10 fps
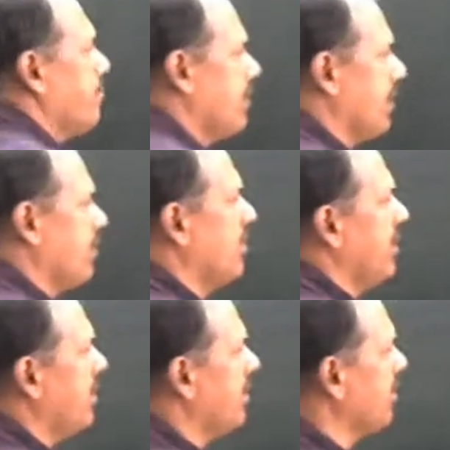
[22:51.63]
Are you
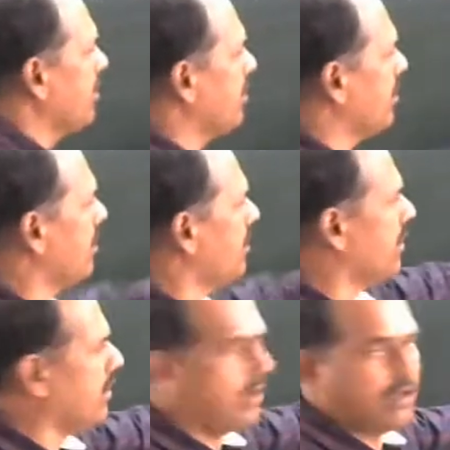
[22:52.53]
clear?
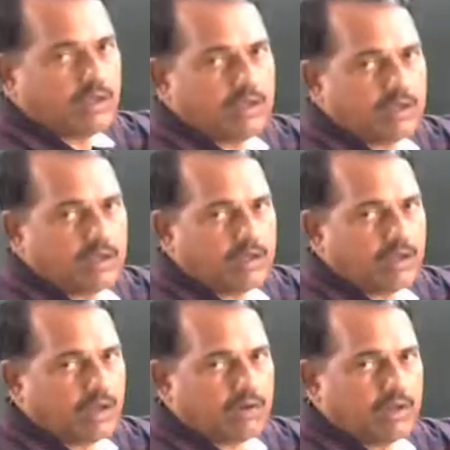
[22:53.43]

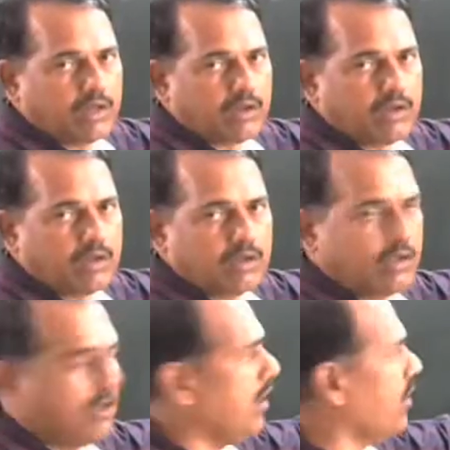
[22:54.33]
Are you clear?
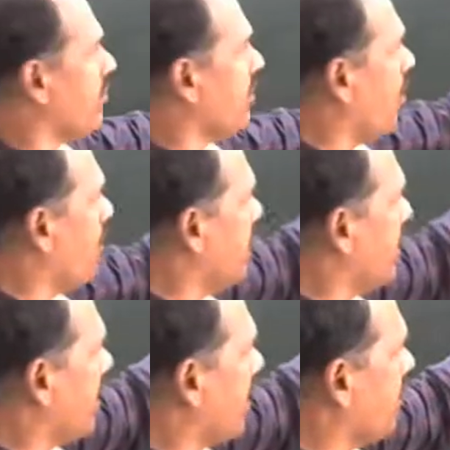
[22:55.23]
See how
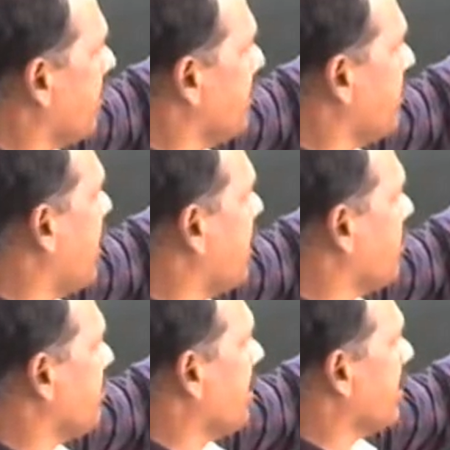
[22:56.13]
many carbon
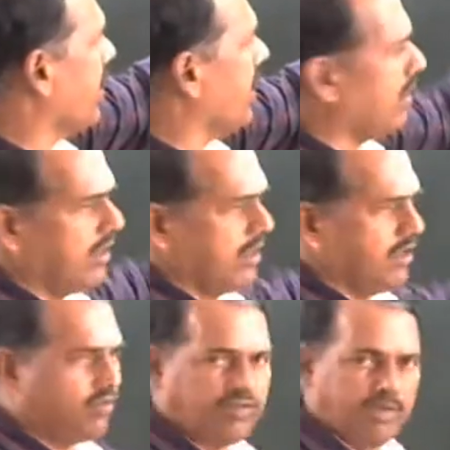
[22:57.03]
atoms are there?
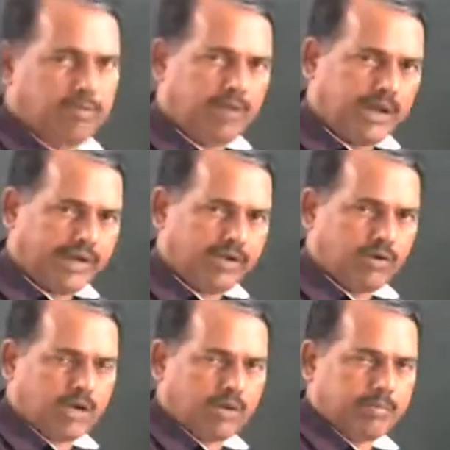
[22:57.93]
So simple
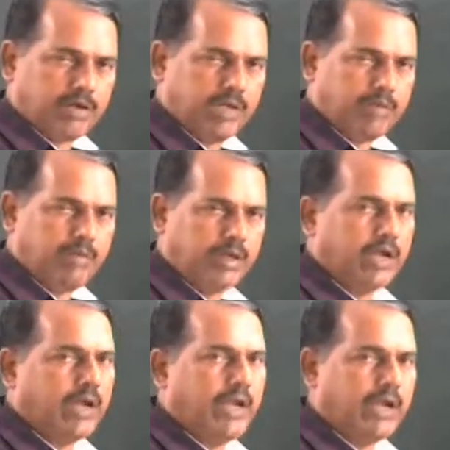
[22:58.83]
hydrocarbon name
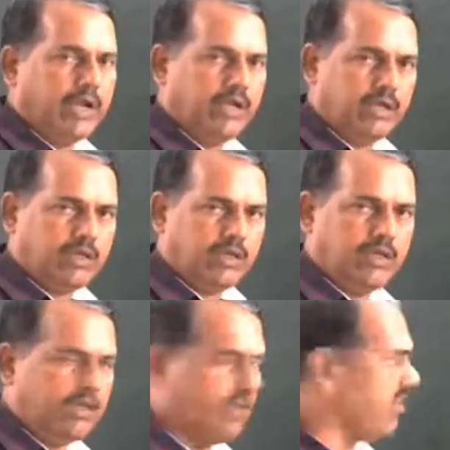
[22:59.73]
and end
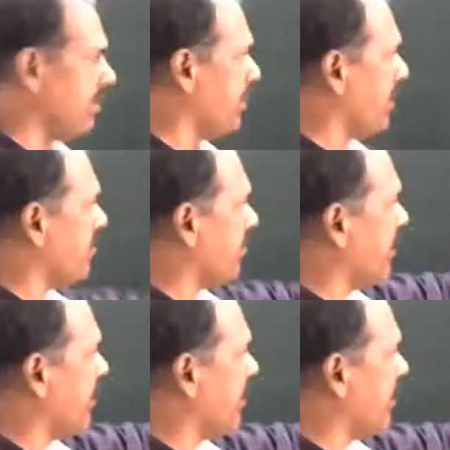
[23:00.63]
E is replaced by